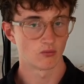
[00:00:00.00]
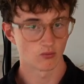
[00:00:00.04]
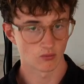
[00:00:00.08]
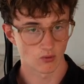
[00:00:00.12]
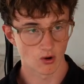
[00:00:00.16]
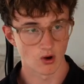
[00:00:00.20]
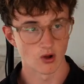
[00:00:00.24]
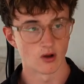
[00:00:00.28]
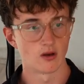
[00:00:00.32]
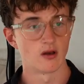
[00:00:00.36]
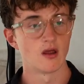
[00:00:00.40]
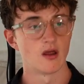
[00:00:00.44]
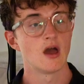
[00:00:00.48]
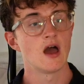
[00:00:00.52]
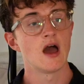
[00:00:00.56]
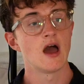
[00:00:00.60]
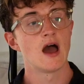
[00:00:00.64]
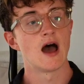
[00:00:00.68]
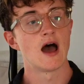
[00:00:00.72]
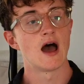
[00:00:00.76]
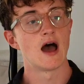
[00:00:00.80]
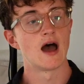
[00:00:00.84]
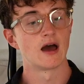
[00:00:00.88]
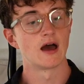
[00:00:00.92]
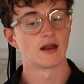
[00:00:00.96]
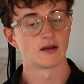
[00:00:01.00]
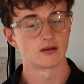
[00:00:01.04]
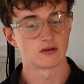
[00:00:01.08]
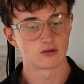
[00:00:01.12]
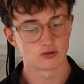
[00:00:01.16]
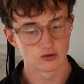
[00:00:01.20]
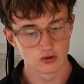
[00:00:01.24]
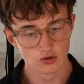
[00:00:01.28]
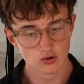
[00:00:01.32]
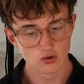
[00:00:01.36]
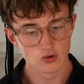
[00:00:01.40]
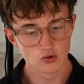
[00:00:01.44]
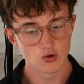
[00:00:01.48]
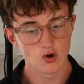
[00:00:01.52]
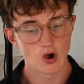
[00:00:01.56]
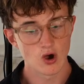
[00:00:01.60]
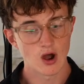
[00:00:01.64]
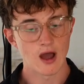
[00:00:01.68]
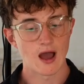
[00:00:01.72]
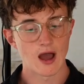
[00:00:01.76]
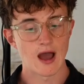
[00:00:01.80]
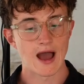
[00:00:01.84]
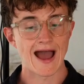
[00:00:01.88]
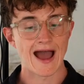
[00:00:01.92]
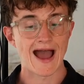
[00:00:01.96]
1 and 2
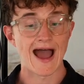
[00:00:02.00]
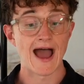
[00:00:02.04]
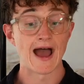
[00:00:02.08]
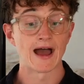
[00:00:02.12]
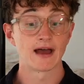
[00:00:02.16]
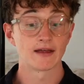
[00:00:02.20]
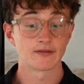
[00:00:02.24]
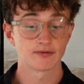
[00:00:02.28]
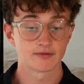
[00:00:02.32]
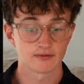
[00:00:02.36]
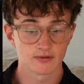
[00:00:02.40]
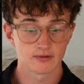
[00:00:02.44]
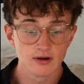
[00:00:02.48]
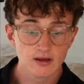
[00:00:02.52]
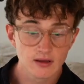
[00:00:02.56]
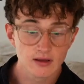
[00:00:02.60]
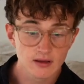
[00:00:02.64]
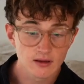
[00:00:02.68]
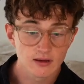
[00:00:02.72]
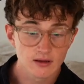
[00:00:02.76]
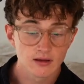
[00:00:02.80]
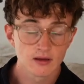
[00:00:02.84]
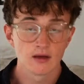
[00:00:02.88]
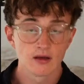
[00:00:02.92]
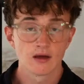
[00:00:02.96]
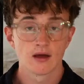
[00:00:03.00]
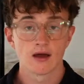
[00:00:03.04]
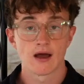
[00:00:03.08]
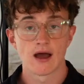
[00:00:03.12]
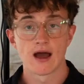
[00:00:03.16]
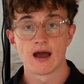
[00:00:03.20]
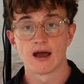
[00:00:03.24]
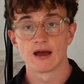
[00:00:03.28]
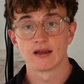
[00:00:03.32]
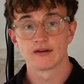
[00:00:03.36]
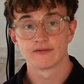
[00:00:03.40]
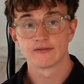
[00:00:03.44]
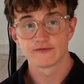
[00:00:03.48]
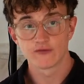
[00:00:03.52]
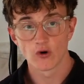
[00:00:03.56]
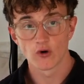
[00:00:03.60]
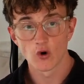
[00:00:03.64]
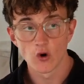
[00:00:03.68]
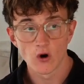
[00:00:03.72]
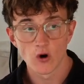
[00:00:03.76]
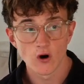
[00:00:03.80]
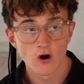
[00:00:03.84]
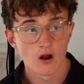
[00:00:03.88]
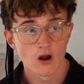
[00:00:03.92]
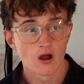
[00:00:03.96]
and 3 and
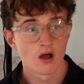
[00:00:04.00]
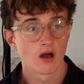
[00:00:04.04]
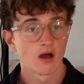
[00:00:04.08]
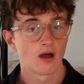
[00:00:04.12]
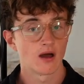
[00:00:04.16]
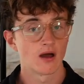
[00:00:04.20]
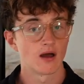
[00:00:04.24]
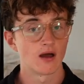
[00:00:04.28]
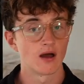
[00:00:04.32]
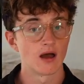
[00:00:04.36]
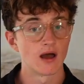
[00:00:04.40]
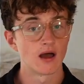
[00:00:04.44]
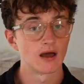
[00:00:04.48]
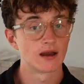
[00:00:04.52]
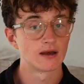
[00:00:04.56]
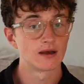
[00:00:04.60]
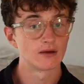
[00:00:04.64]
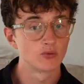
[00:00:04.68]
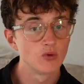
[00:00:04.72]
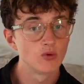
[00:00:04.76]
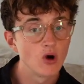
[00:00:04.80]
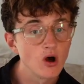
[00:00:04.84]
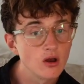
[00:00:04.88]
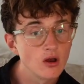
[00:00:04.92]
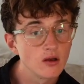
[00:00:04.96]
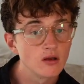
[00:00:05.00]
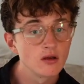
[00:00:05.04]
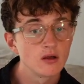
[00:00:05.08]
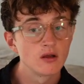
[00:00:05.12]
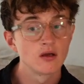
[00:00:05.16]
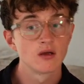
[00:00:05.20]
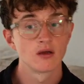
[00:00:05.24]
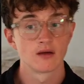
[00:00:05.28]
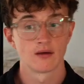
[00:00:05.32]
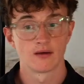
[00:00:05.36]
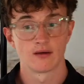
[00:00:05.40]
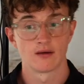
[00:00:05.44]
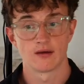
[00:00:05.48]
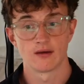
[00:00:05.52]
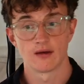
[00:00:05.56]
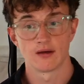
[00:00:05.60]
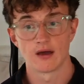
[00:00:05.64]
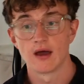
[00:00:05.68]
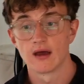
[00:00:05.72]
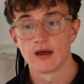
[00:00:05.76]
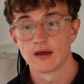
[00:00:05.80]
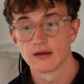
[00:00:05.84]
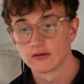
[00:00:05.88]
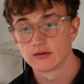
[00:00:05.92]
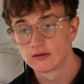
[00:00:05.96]
4 and 1
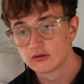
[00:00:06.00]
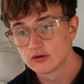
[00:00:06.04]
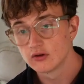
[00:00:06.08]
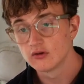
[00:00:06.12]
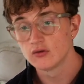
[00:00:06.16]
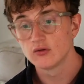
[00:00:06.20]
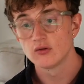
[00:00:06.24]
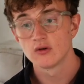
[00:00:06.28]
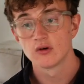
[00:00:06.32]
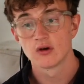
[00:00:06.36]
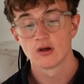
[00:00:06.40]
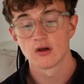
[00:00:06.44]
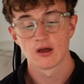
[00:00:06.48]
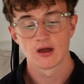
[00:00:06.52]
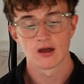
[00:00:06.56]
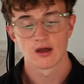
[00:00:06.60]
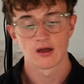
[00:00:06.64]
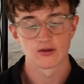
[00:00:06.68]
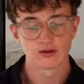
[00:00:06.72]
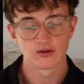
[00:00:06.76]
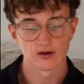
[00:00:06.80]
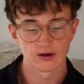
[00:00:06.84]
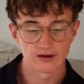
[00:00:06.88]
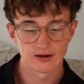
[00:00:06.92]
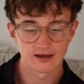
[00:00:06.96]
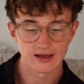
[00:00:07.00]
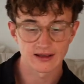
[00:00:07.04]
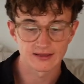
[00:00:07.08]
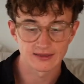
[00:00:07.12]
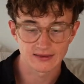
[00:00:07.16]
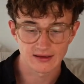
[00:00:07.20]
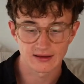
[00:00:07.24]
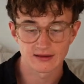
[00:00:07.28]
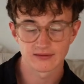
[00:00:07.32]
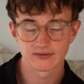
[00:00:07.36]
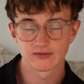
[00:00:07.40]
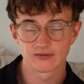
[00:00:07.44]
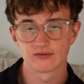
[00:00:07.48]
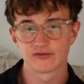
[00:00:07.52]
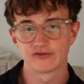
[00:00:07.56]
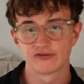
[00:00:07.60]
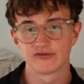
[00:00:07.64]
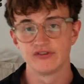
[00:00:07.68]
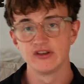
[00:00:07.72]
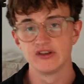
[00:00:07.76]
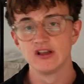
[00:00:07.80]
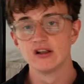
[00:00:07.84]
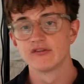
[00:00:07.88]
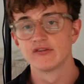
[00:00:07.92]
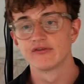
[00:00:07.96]
and 2. And you're gonna get that
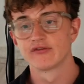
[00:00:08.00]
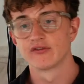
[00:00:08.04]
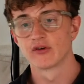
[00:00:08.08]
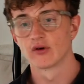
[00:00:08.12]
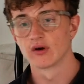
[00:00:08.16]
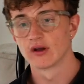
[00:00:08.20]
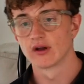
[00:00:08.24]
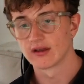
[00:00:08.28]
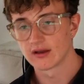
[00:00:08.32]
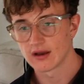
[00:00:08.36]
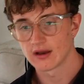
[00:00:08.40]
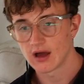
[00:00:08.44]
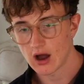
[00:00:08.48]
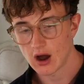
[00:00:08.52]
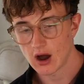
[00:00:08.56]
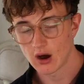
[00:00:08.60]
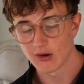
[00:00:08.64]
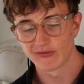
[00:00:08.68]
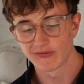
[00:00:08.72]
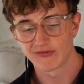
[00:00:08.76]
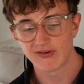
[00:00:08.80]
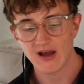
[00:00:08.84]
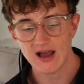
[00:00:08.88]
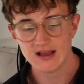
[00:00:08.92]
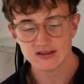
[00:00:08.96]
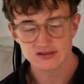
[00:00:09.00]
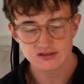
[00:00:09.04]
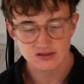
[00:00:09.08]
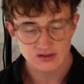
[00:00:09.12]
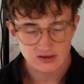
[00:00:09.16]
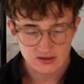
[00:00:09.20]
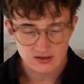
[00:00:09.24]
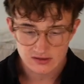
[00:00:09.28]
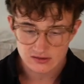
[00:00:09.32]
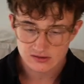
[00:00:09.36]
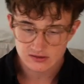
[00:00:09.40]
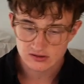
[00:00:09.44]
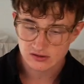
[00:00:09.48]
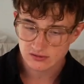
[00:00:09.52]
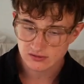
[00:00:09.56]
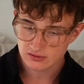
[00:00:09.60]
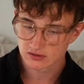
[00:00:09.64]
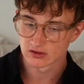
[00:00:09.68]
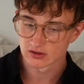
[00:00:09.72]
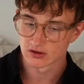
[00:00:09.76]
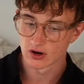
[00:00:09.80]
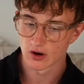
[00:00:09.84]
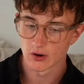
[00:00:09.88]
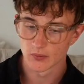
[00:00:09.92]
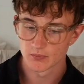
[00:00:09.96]
feel for it, how fast it is,
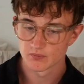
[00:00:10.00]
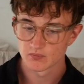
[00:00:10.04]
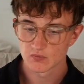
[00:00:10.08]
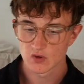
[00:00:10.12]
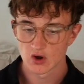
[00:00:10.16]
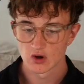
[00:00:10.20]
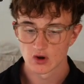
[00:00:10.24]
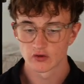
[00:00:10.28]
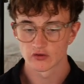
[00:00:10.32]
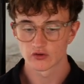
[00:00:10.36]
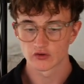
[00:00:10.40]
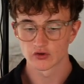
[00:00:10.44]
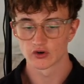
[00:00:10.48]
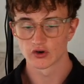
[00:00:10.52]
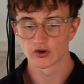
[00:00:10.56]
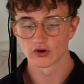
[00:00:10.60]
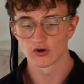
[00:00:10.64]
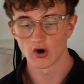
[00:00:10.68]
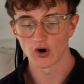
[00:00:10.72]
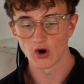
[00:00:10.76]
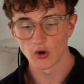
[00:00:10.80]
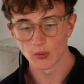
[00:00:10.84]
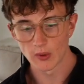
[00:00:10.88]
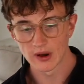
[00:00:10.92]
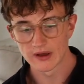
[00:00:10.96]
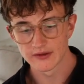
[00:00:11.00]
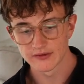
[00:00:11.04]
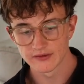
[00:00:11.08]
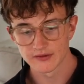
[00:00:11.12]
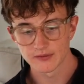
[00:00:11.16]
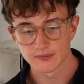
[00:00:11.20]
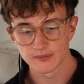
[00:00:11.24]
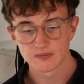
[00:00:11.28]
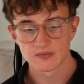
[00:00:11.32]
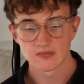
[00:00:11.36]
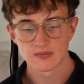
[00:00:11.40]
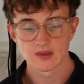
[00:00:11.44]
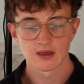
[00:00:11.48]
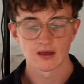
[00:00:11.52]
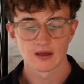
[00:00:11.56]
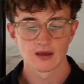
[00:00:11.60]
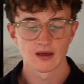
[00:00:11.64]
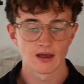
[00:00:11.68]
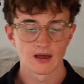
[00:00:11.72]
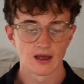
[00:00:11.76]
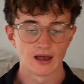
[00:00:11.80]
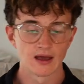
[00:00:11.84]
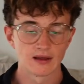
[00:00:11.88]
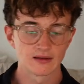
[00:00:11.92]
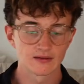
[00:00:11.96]
so you can always
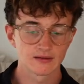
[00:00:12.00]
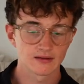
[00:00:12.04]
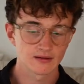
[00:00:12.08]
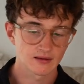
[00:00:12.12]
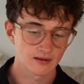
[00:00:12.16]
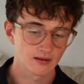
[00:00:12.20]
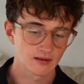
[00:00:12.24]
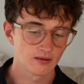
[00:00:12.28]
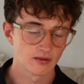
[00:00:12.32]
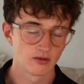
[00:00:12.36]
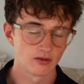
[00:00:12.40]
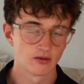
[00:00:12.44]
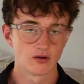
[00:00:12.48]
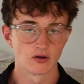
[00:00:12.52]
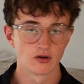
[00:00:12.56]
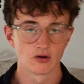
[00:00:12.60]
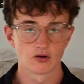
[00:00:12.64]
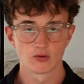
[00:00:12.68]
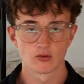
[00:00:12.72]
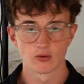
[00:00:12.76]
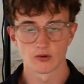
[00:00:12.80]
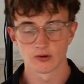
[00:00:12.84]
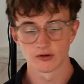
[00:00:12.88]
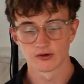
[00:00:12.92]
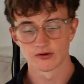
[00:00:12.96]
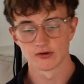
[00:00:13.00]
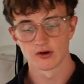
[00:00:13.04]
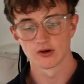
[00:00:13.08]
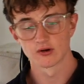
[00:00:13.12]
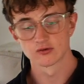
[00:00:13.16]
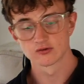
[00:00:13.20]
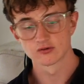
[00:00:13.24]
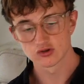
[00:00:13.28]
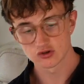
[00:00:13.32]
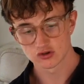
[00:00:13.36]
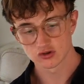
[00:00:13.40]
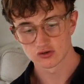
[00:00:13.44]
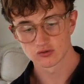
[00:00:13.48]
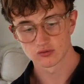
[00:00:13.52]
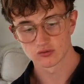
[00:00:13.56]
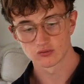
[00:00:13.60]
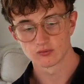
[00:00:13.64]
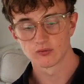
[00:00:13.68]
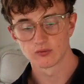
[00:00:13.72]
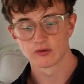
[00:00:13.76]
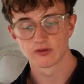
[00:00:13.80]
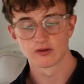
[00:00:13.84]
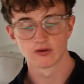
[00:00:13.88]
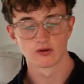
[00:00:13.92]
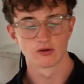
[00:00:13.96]
hit the quarter notes
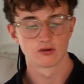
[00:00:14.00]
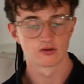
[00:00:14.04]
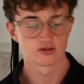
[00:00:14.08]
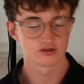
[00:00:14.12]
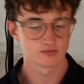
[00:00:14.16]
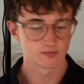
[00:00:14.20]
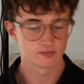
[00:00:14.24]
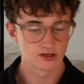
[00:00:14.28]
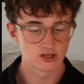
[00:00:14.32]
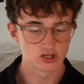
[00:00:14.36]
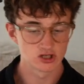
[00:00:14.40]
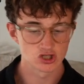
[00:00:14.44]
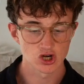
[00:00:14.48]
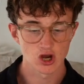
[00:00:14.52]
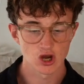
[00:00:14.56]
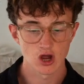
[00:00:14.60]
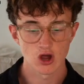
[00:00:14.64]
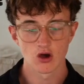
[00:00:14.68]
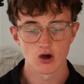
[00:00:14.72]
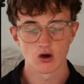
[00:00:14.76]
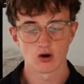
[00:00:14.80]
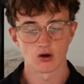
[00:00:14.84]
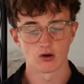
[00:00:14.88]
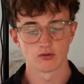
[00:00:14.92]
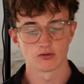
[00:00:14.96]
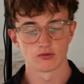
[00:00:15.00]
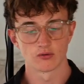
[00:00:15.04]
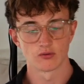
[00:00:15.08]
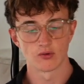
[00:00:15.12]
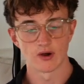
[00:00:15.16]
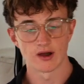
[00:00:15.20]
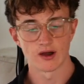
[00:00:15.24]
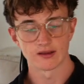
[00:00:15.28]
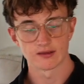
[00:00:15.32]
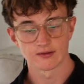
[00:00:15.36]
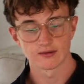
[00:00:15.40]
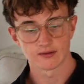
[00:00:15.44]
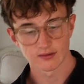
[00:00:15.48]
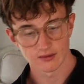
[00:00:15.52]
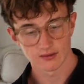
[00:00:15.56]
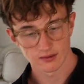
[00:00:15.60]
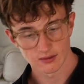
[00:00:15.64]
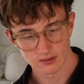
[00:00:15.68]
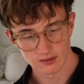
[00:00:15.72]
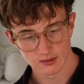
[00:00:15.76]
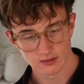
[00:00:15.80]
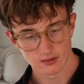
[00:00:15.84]
with your speech on the right